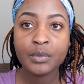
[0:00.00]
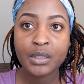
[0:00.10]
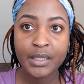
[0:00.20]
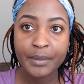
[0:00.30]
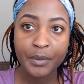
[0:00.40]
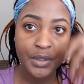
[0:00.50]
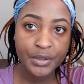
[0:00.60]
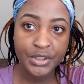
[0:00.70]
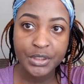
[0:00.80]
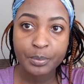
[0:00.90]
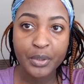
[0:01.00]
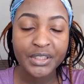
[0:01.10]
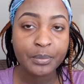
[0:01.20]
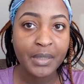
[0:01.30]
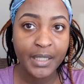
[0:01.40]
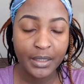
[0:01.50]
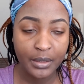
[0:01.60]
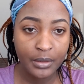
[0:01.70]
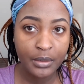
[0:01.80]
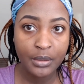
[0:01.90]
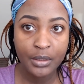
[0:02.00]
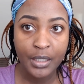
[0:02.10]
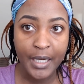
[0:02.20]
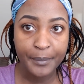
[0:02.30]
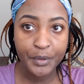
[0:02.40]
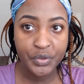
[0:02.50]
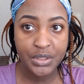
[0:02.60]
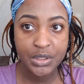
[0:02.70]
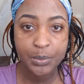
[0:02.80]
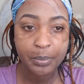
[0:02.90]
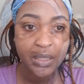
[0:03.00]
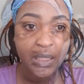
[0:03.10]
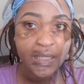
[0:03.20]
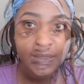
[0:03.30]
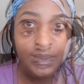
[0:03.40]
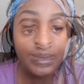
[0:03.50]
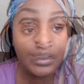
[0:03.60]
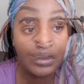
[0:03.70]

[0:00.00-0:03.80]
and I'm gonna just brush my eyebrows into place.